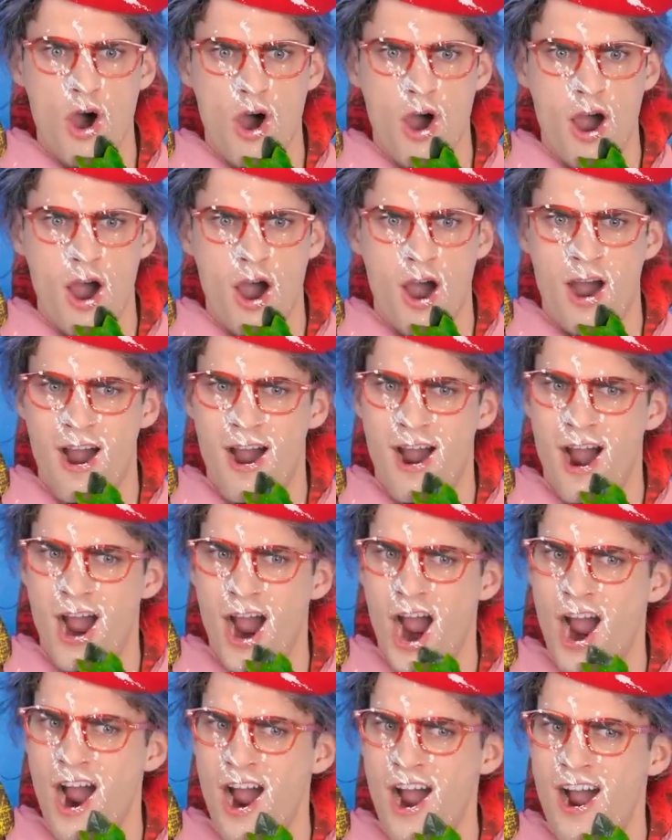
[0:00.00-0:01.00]
Yes, I
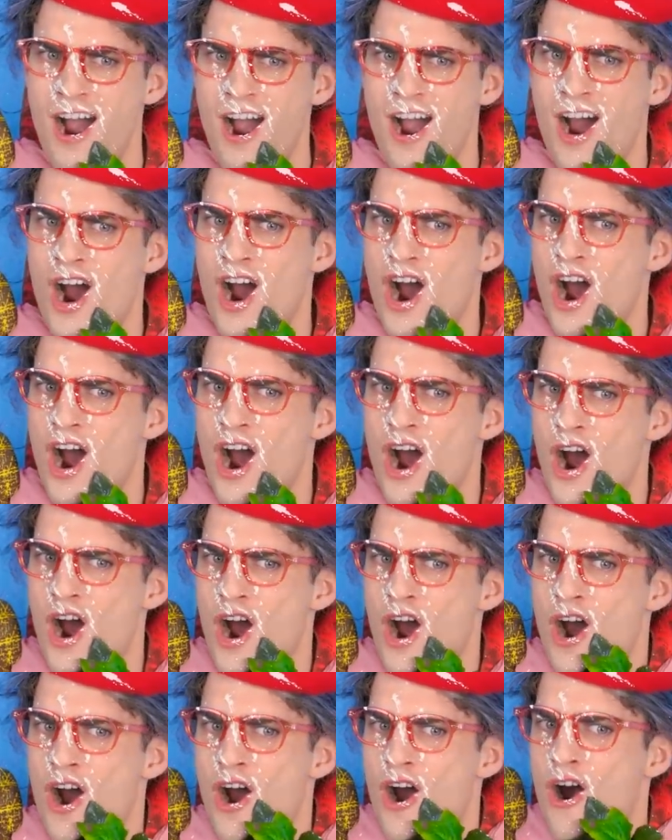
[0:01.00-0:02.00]
can see that.
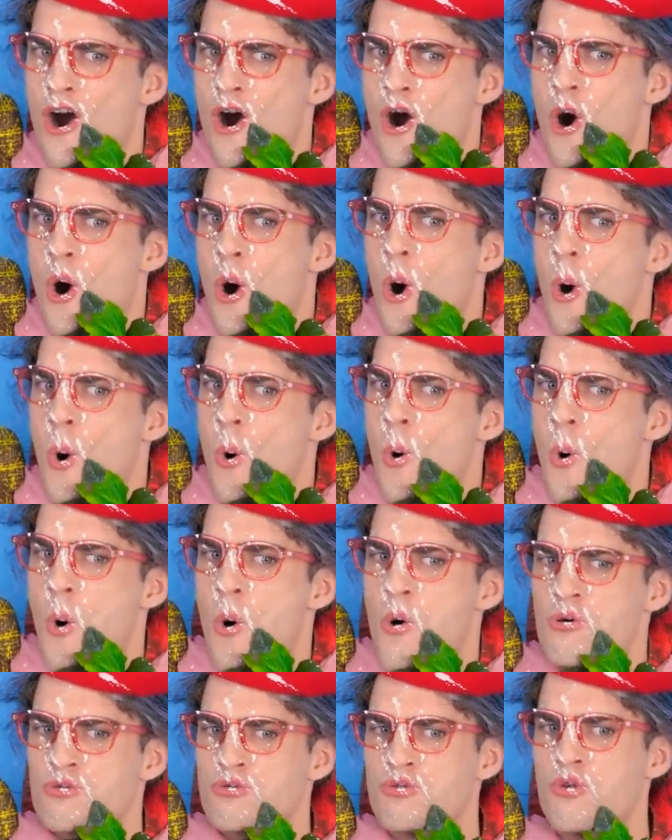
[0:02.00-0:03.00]
Yours is absolutely